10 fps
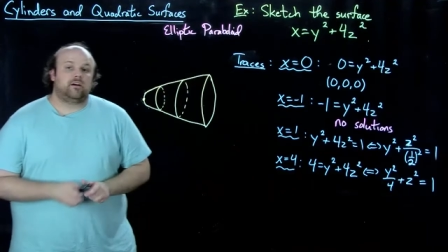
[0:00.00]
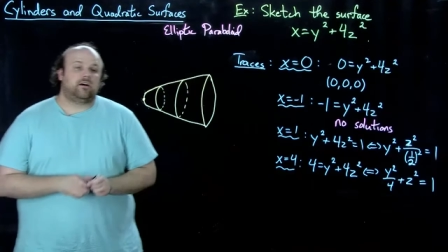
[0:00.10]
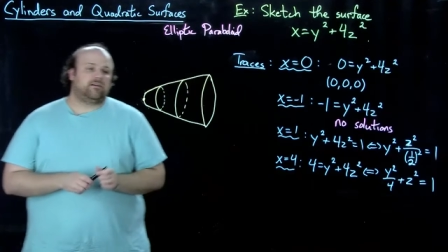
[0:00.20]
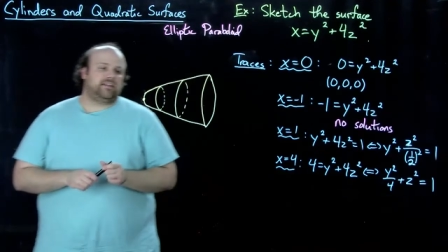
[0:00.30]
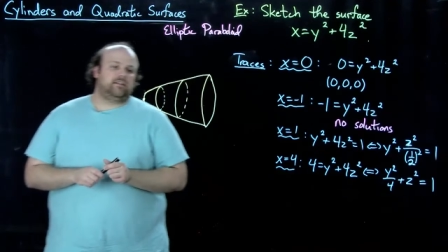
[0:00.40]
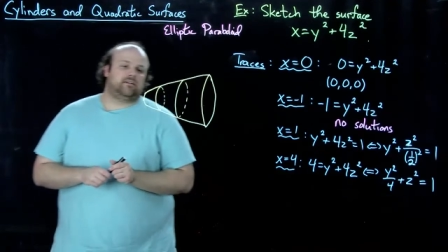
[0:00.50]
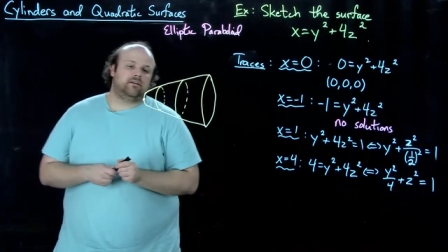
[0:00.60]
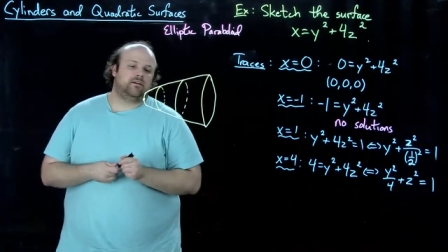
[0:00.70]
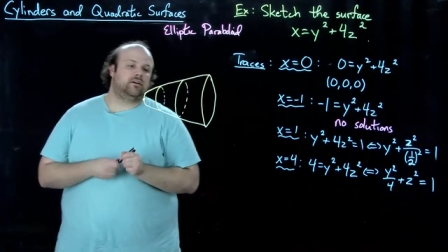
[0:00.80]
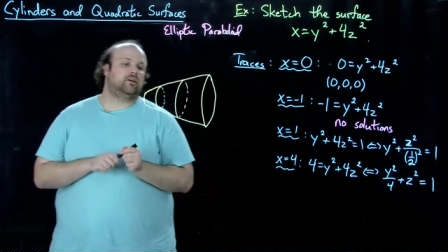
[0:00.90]
All right,
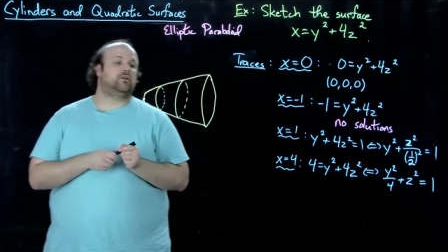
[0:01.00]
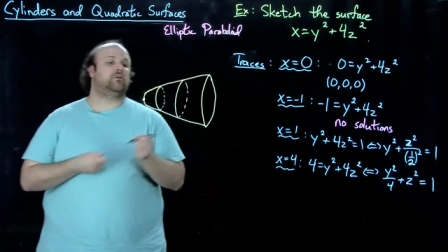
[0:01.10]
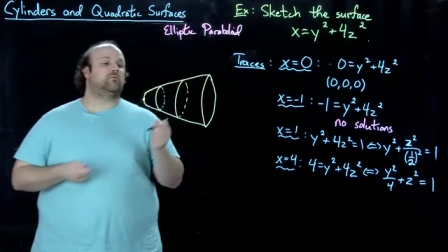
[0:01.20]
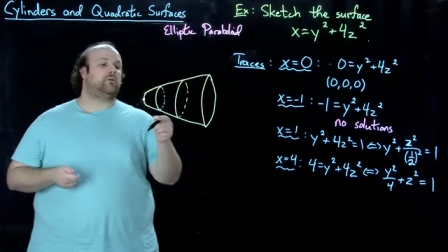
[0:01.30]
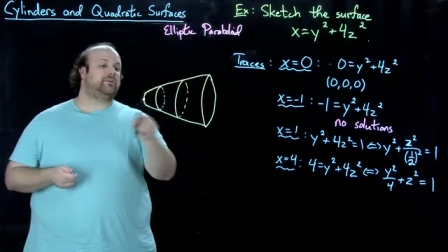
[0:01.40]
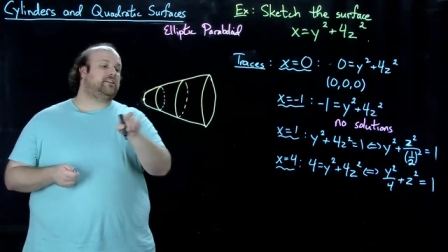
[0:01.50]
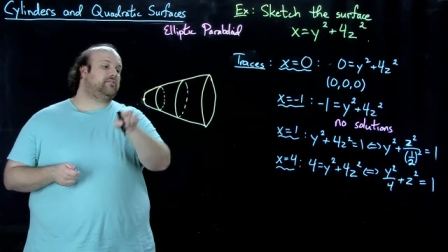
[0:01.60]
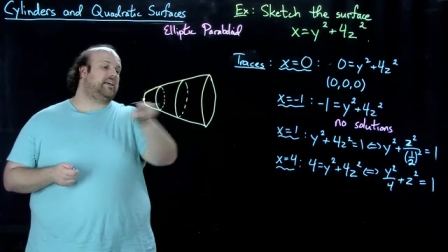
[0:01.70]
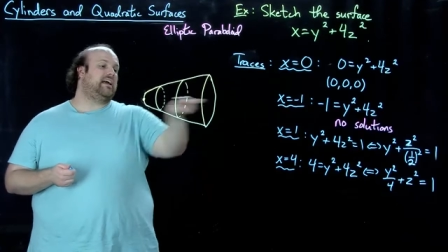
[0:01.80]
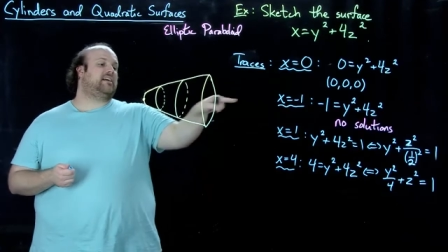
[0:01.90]
well, we know
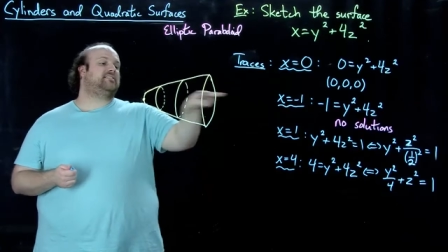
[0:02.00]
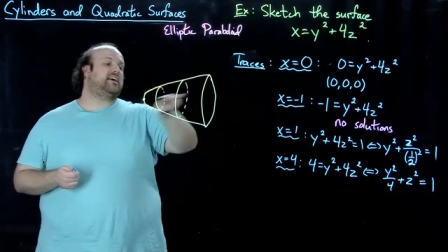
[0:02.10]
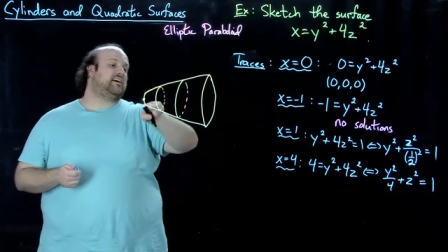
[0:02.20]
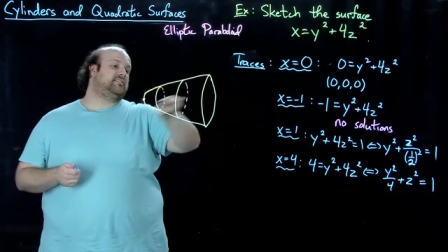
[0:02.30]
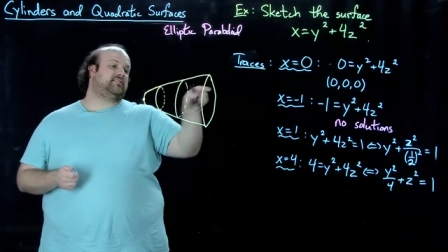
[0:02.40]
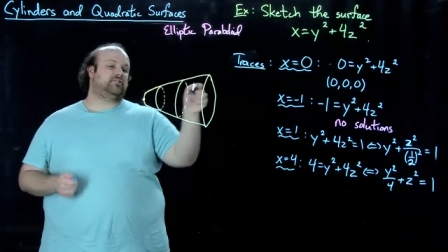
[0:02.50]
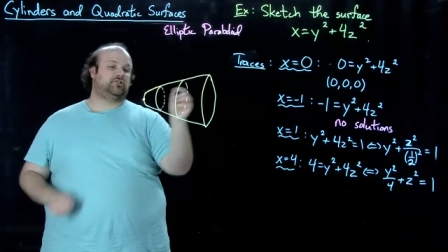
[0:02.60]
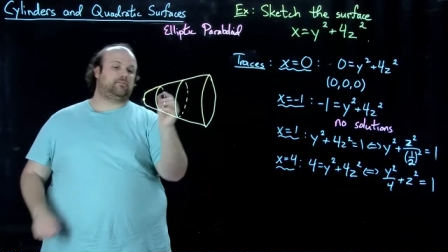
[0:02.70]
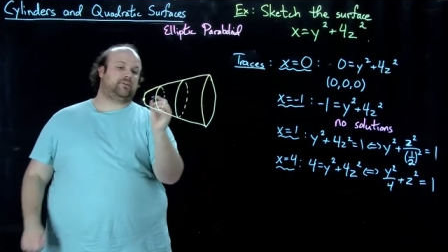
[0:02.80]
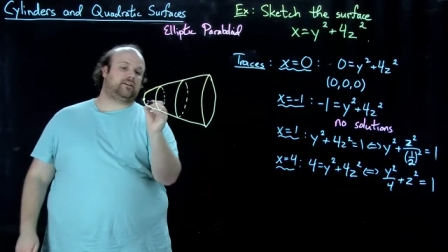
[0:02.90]
the x-axis
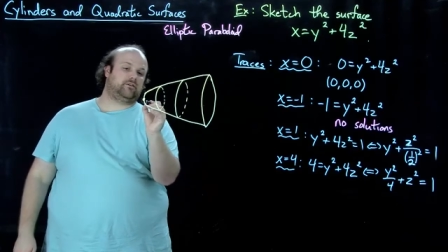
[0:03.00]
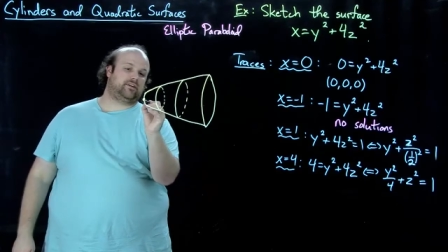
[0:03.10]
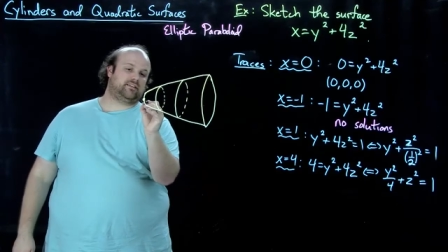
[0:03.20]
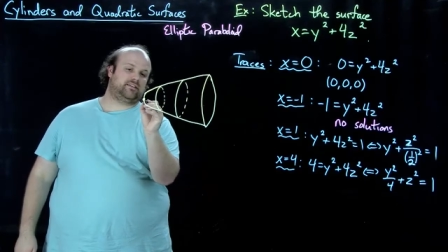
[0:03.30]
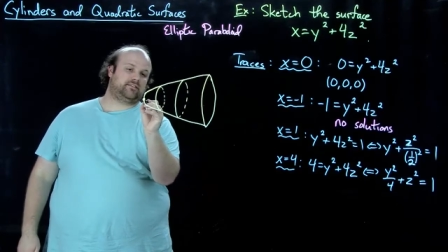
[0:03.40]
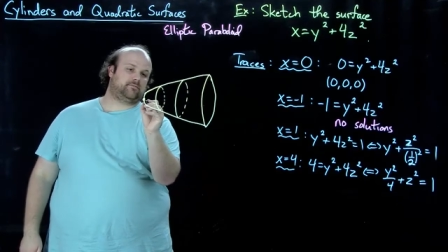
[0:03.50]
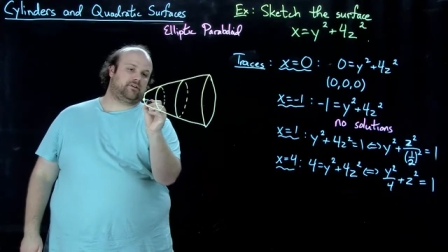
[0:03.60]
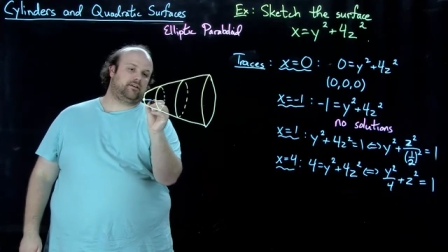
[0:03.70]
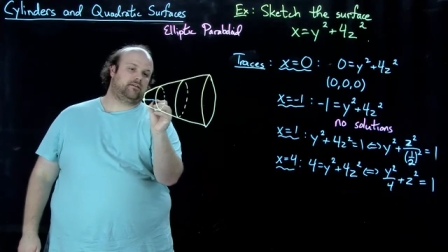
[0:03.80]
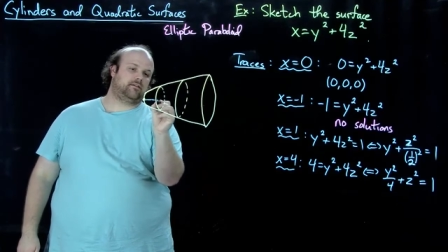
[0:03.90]
should be going this way